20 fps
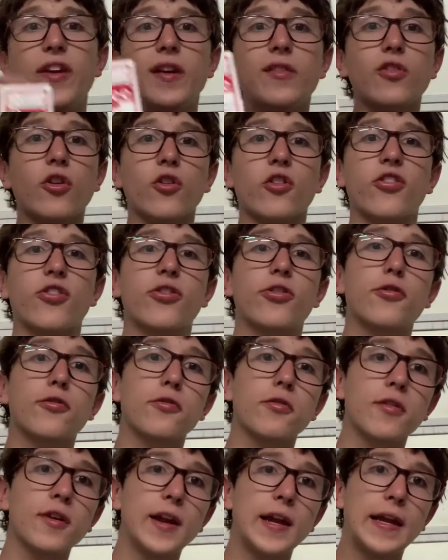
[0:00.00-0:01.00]
are
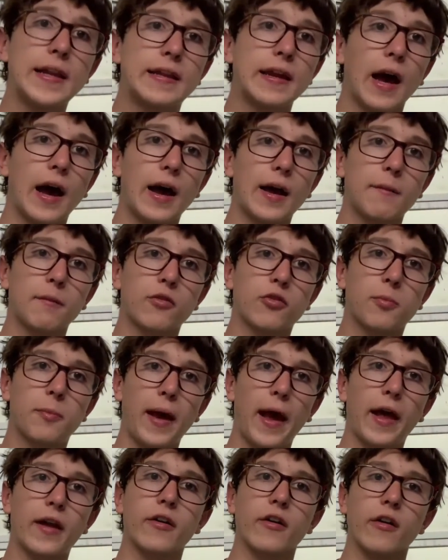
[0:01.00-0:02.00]
3 times
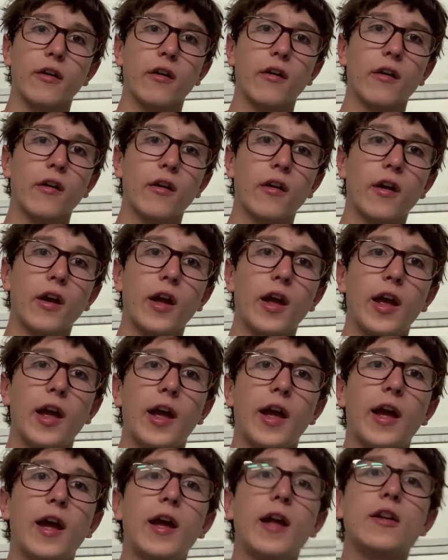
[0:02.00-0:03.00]
better.
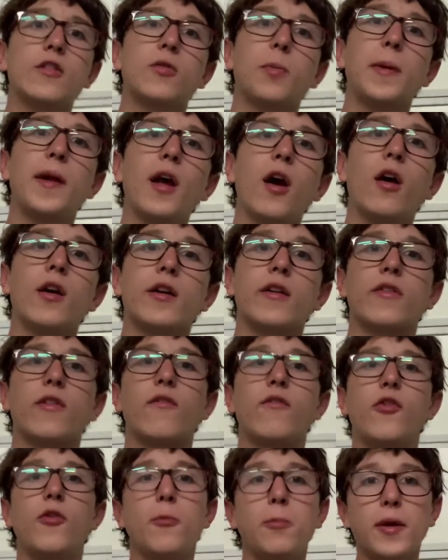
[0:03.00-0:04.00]
And to be honest, if
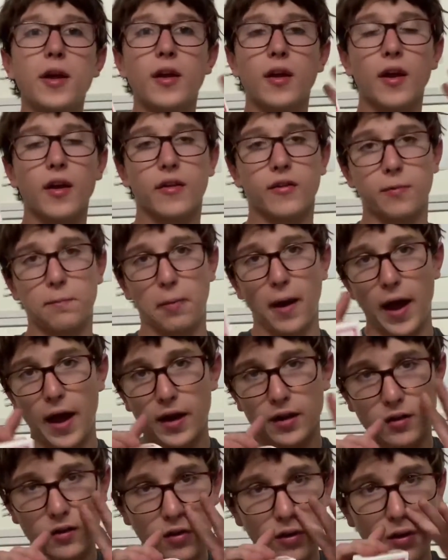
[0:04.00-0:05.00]
you
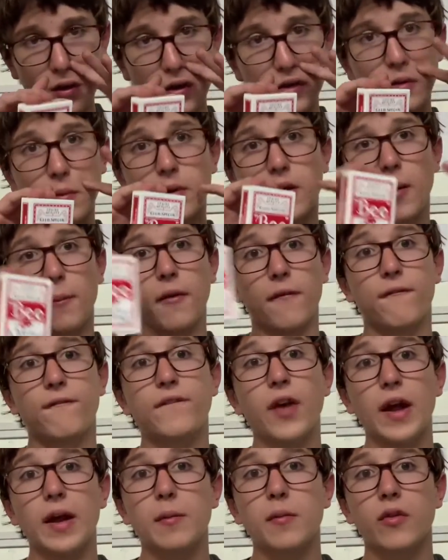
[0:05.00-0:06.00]
expect to become a
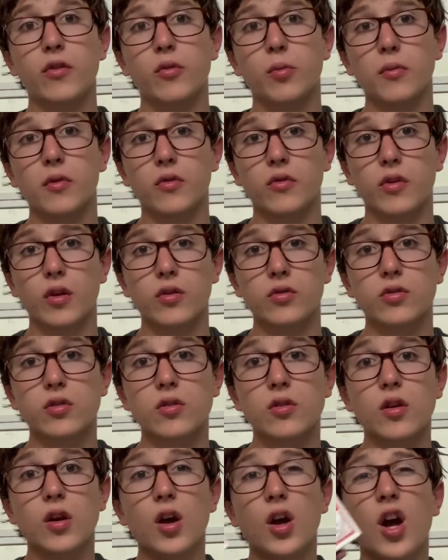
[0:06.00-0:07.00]
famous
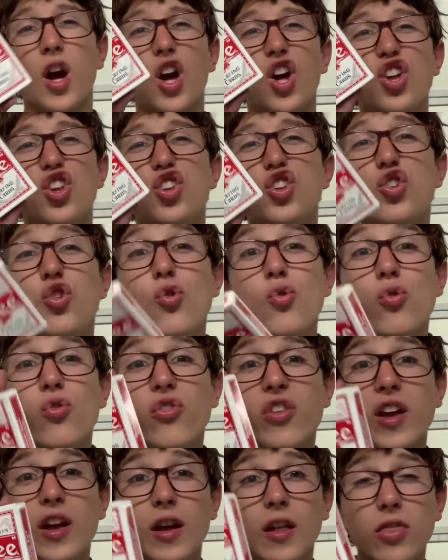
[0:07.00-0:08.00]
musician
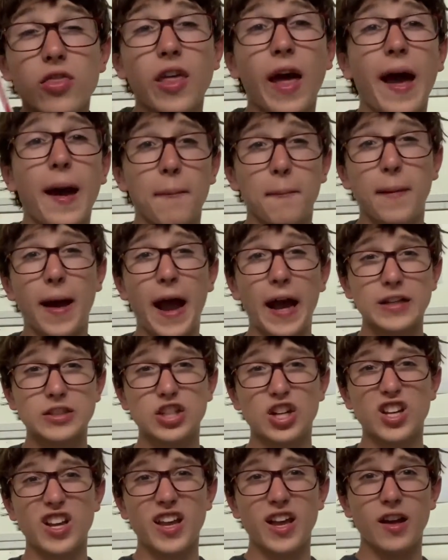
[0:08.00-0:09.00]
using that
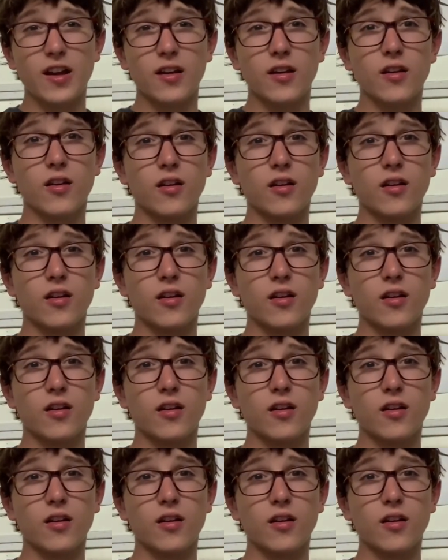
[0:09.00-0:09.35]
magic kit,